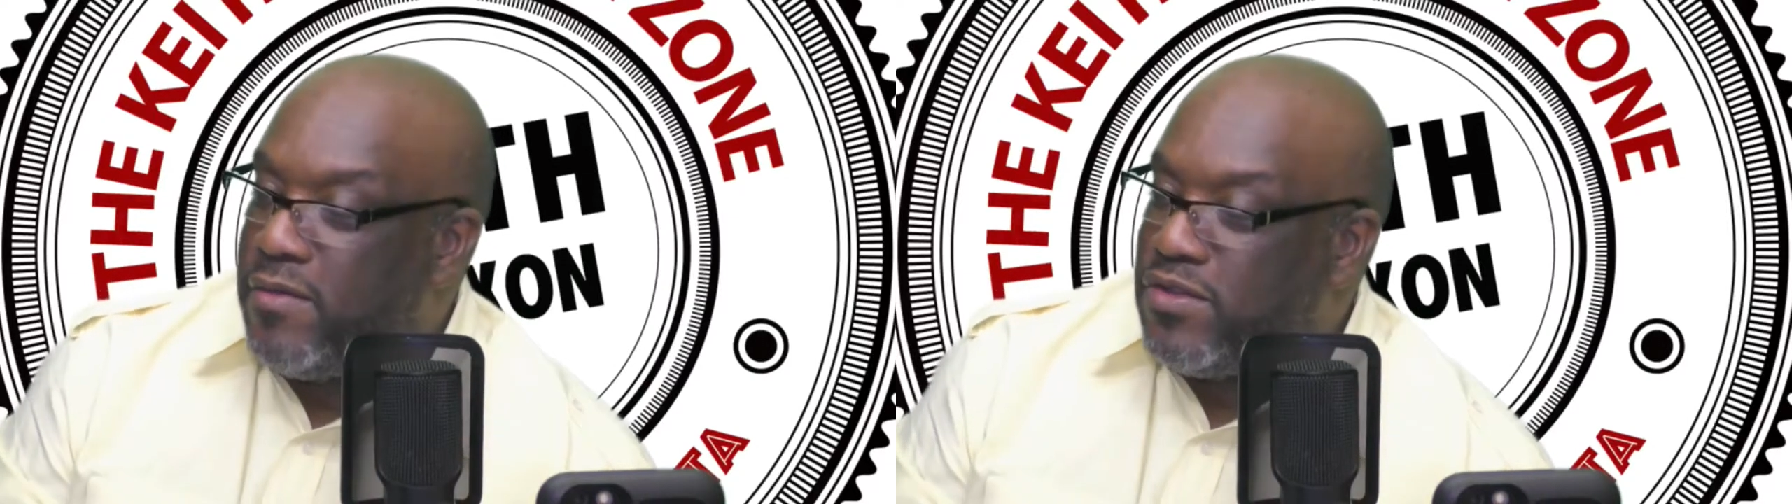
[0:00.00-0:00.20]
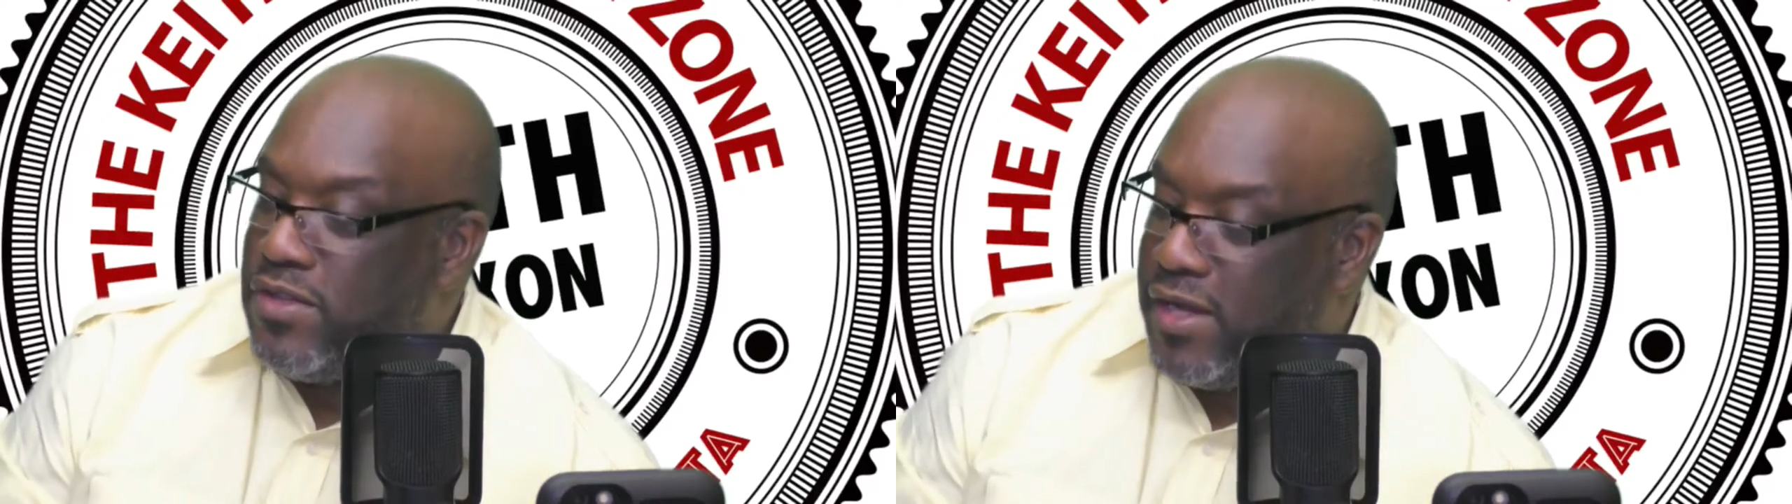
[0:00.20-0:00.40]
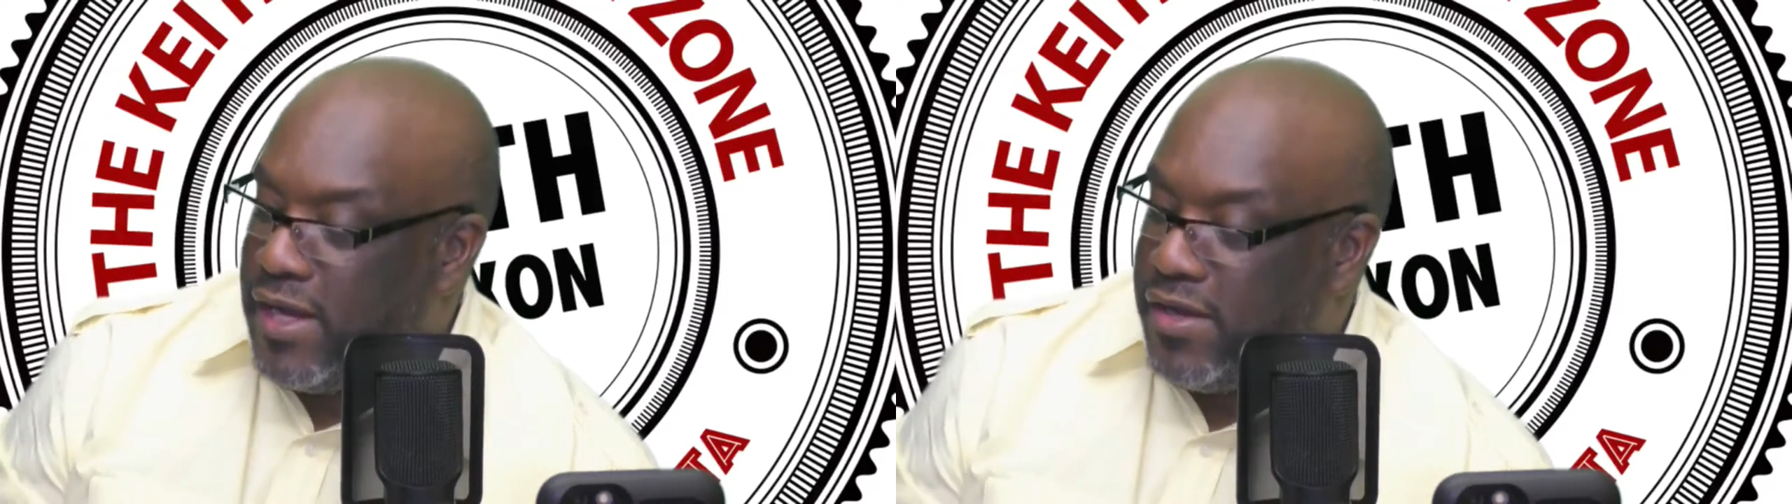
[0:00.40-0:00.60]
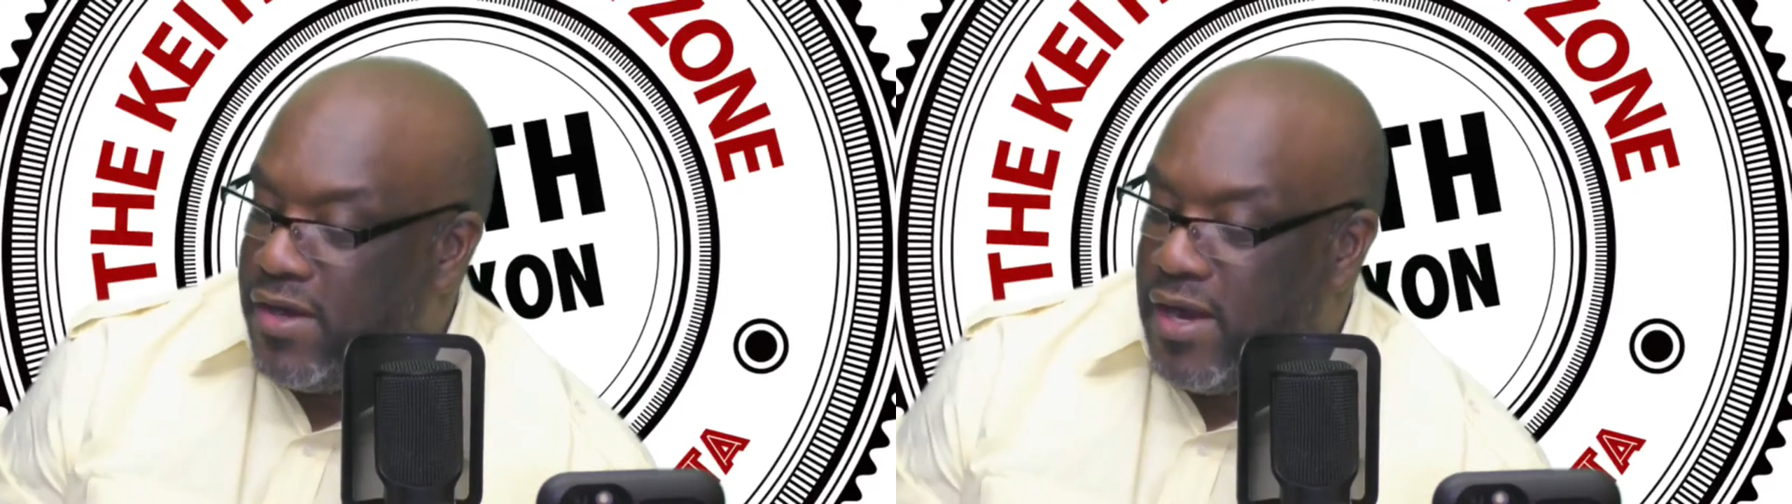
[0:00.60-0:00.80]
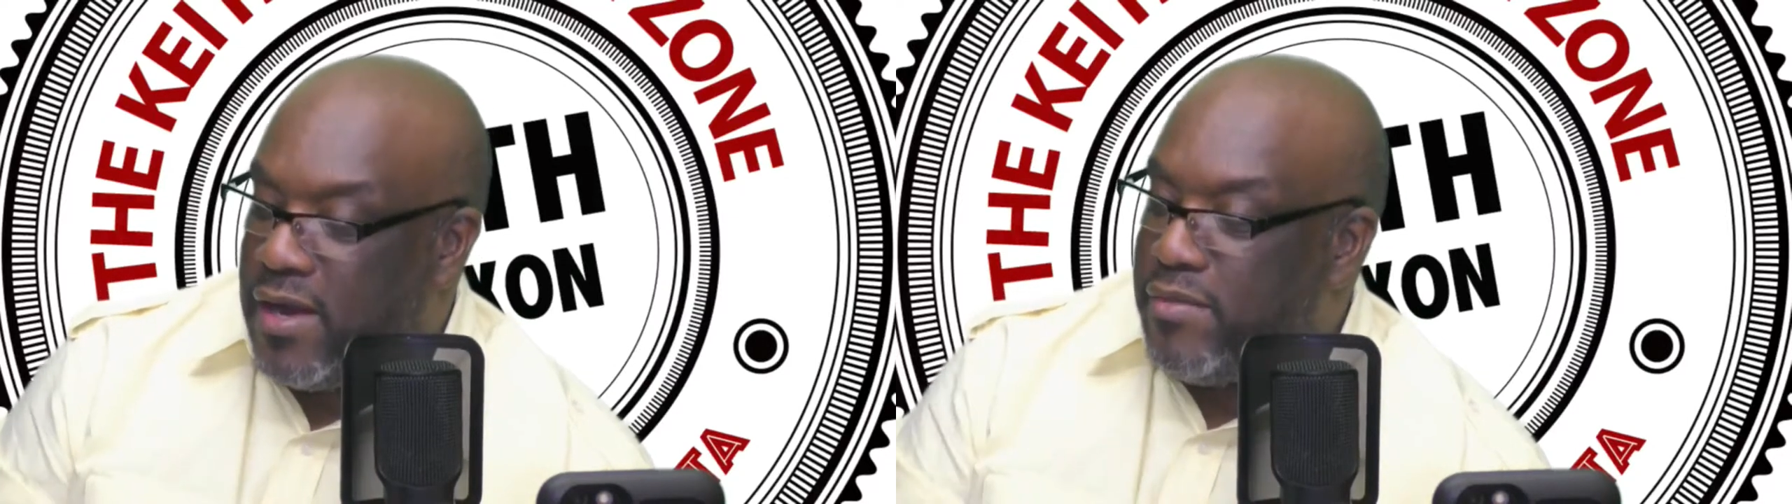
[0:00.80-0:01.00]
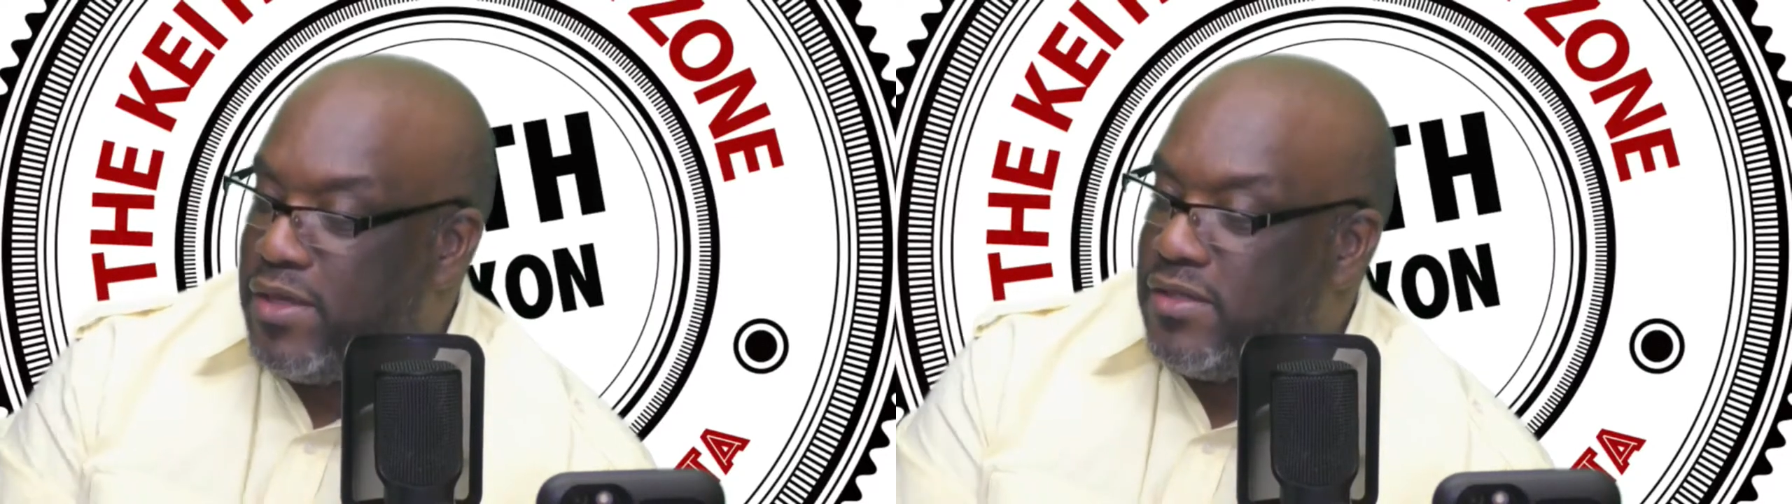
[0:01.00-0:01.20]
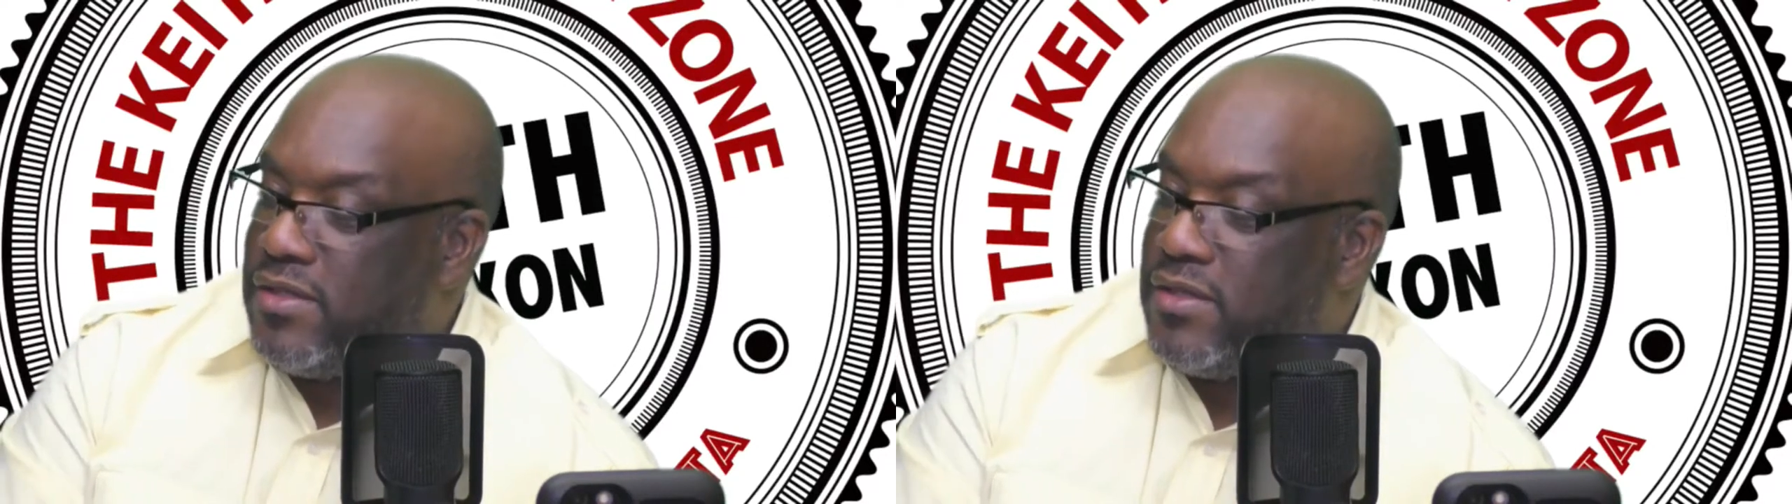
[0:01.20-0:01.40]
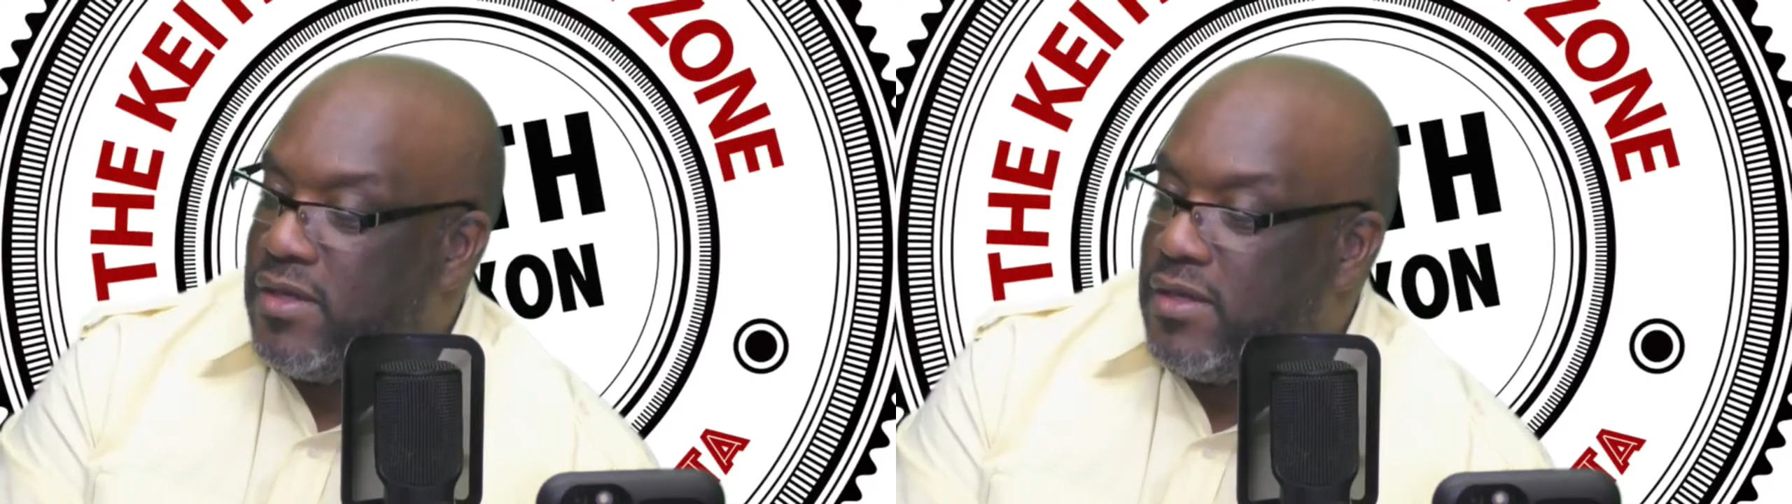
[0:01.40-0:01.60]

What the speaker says: I'm just looking at your comments.